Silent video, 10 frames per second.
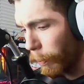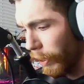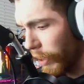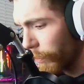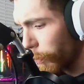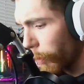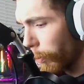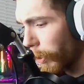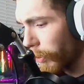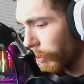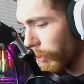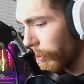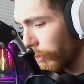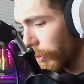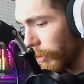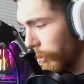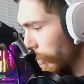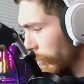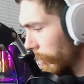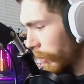up from Walmart, so
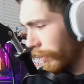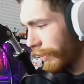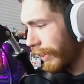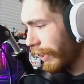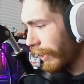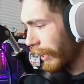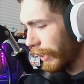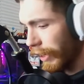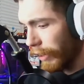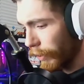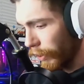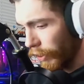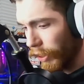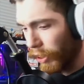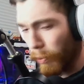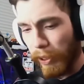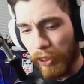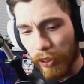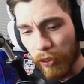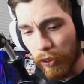it's not like I was expecting a
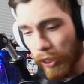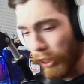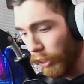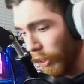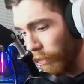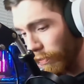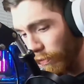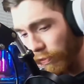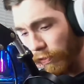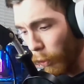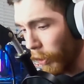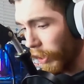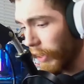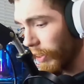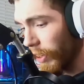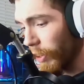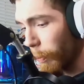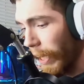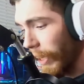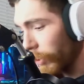whole lot. You got 4 things in this
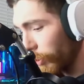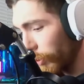package.